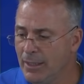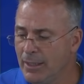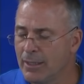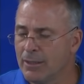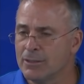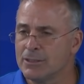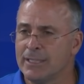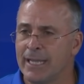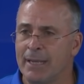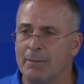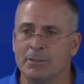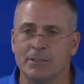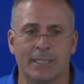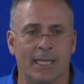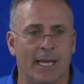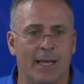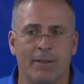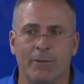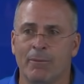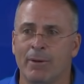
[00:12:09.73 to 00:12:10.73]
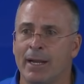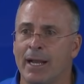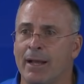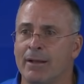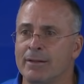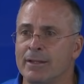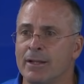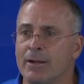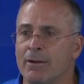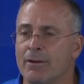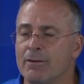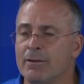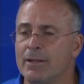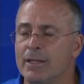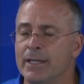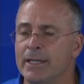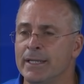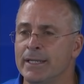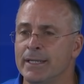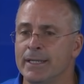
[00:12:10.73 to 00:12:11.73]
You know, Sam is the guy that went out there
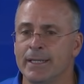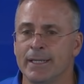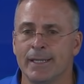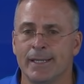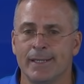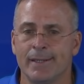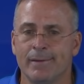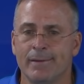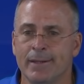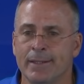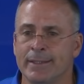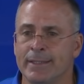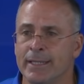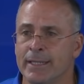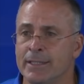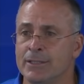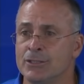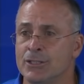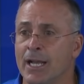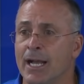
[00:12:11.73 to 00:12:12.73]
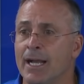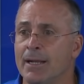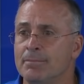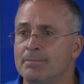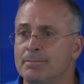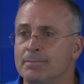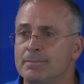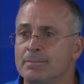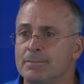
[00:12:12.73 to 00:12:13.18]
and uh, and did his job.